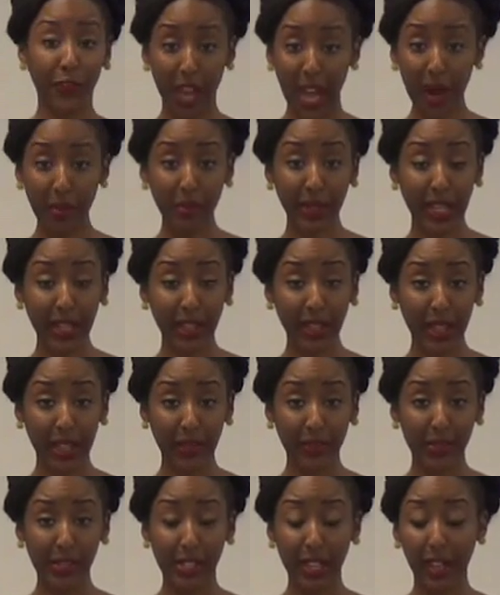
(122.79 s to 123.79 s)
family
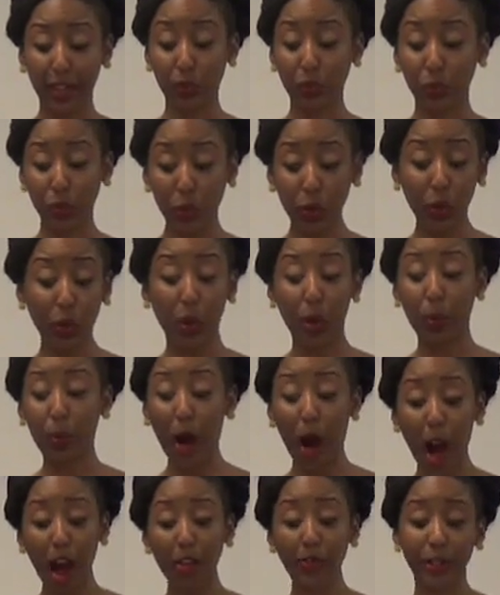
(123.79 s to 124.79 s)
lives in rural
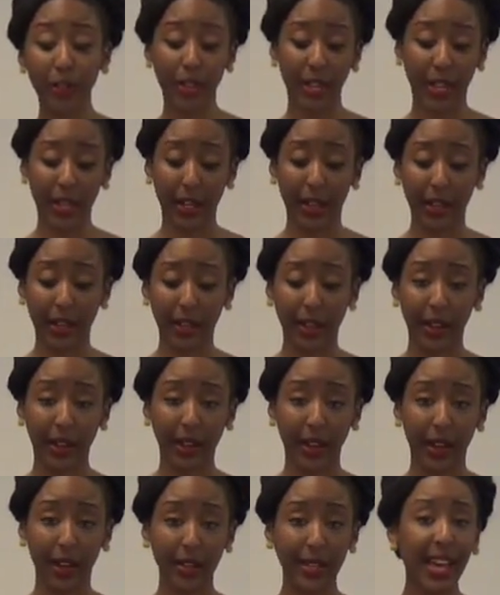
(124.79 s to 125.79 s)
poverty.
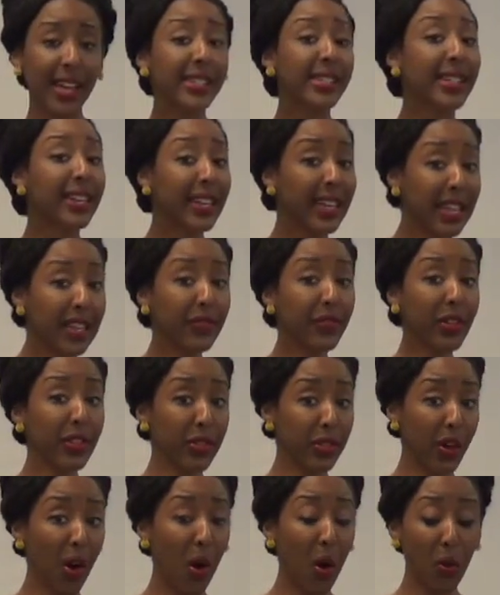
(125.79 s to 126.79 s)
Yes,
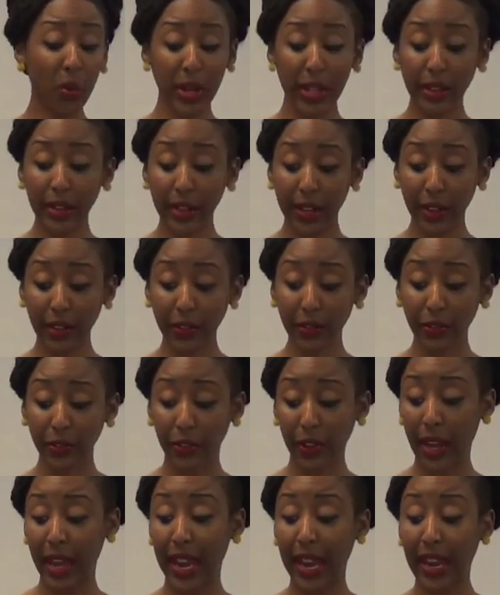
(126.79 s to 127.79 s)
even though we
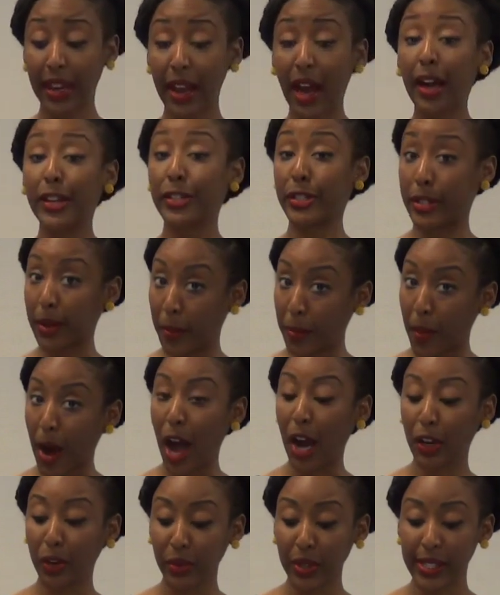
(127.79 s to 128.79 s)
live in a
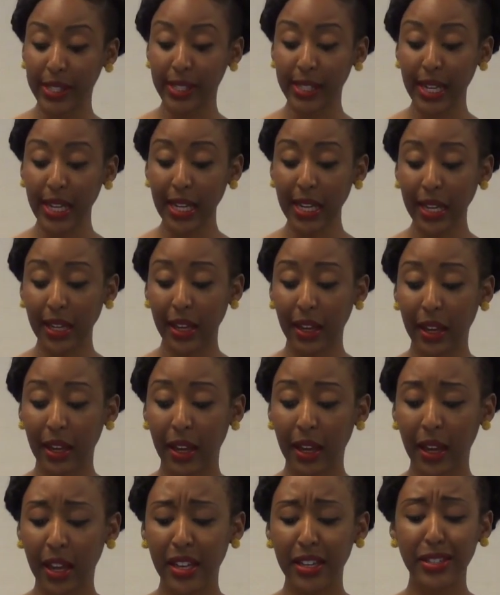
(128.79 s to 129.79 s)
democracy,
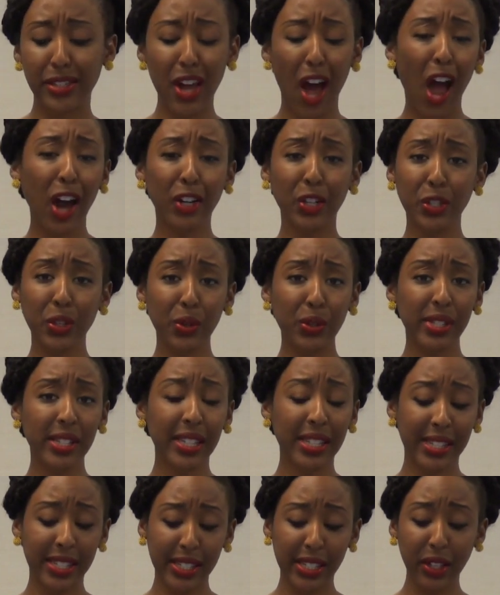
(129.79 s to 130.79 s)

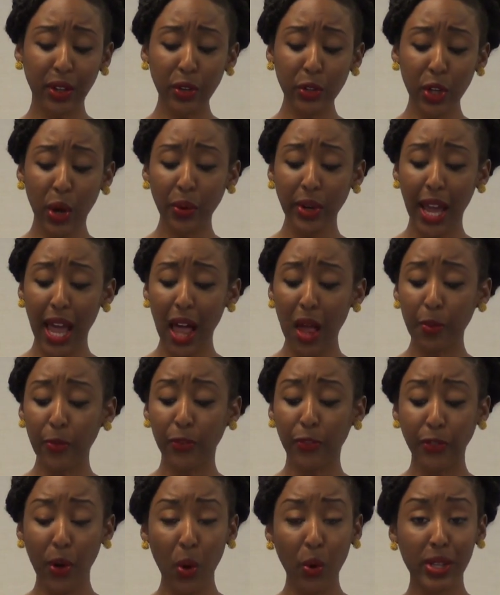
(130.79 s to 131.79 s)
doctors still don't
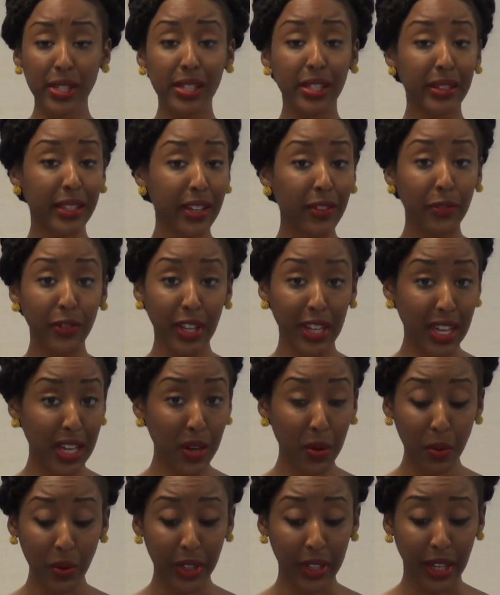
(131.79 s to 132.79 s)
help folks live
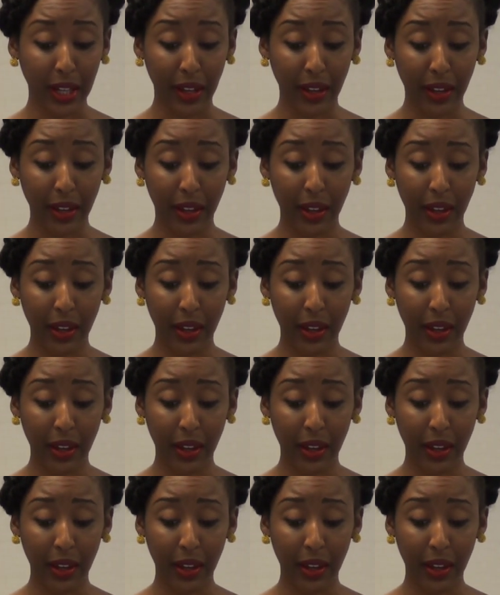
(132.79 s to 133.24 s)
equally.